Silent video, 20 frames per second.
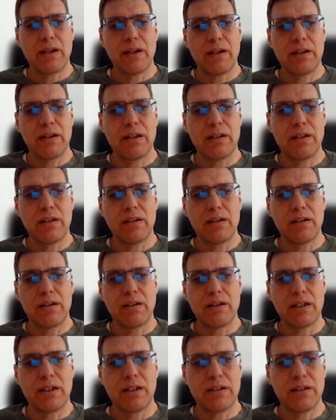And then in
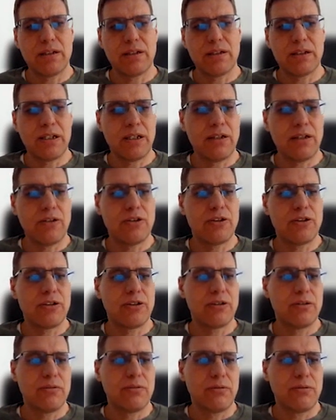the
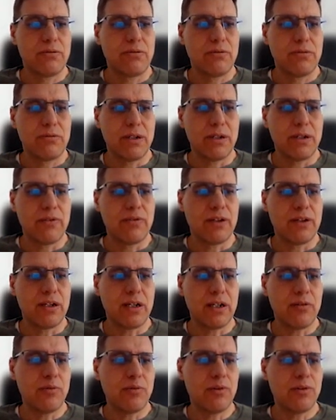SSH,
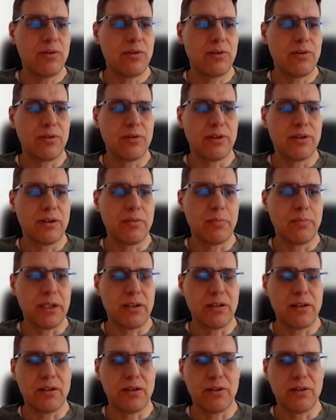every hour, or
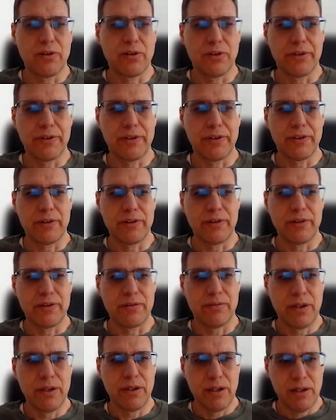depending on
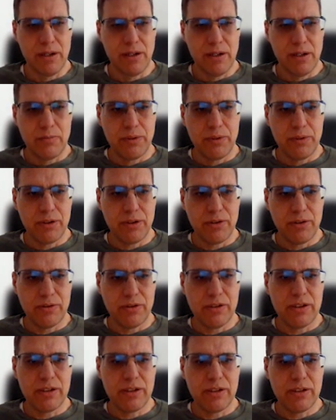the
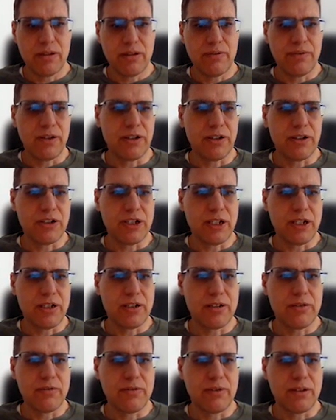periodicity of
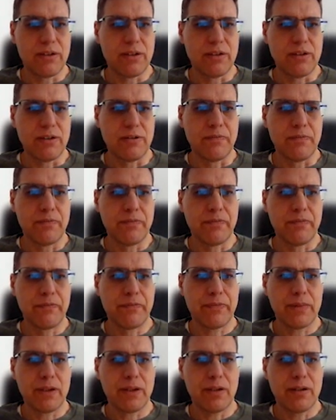exchange of the
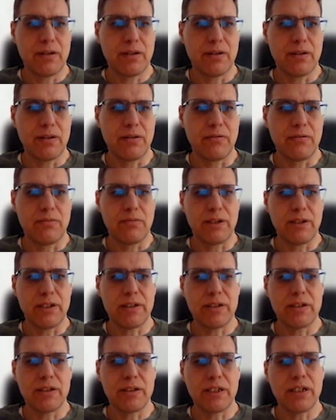
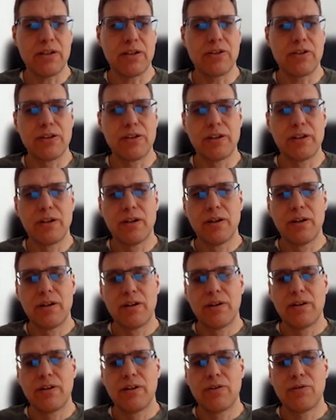SSH,
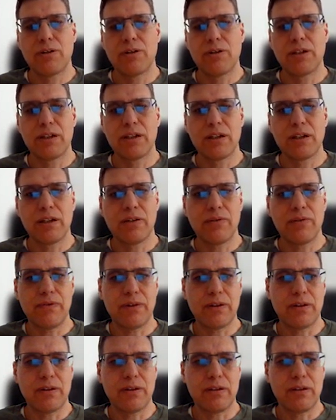you can
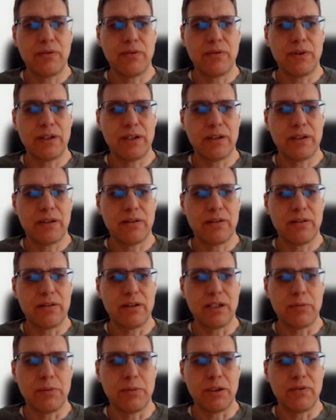have different
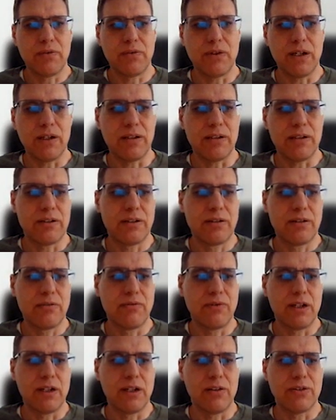limit
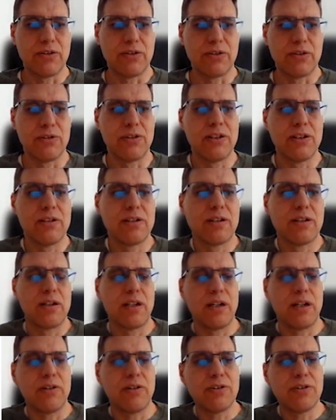values. So this
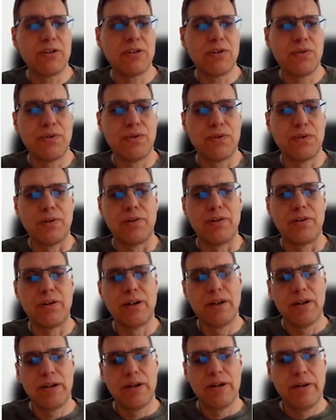allows you for